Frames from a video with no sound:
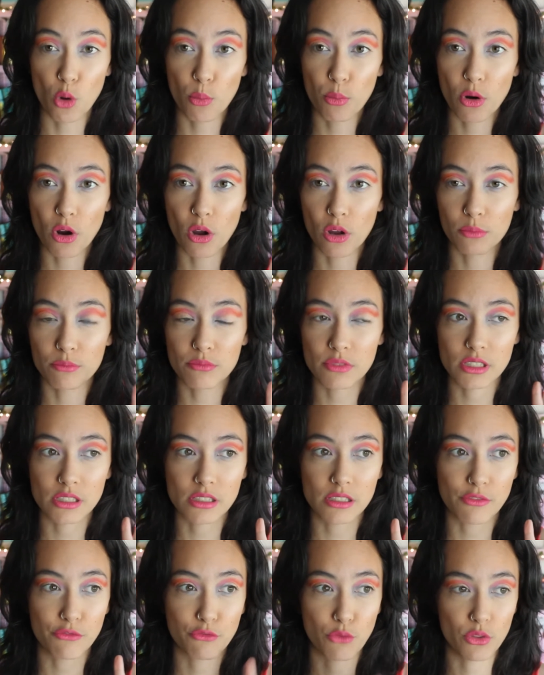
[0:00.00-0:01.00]

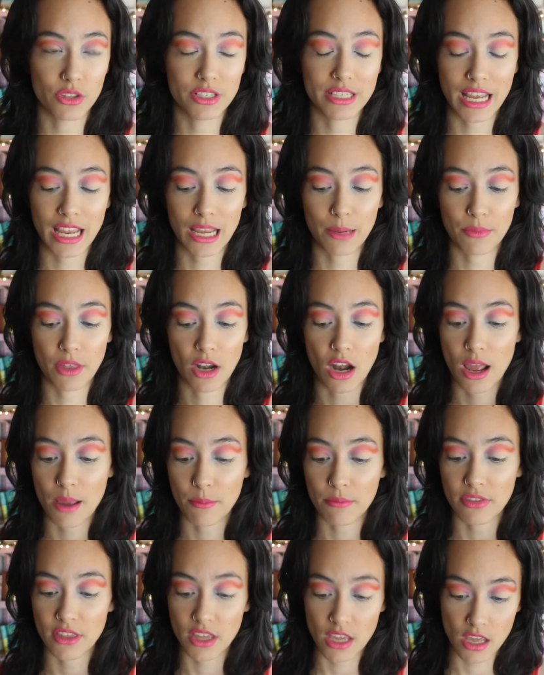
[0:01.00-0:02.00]
prompts for the team that
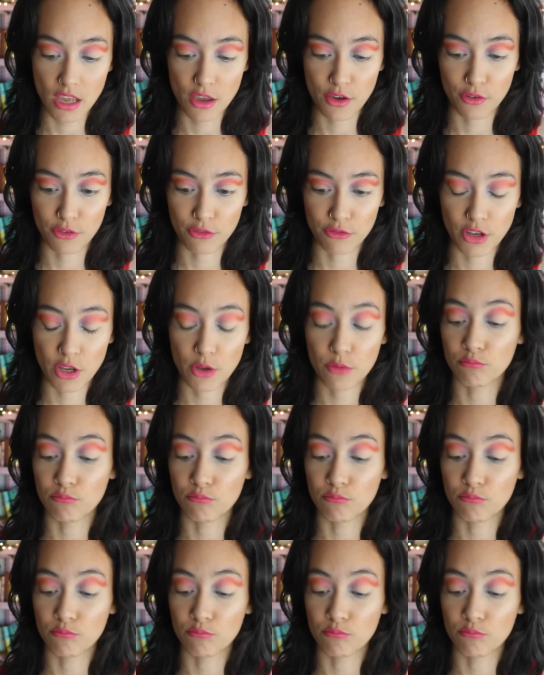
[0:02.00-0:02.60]
I'm thinking of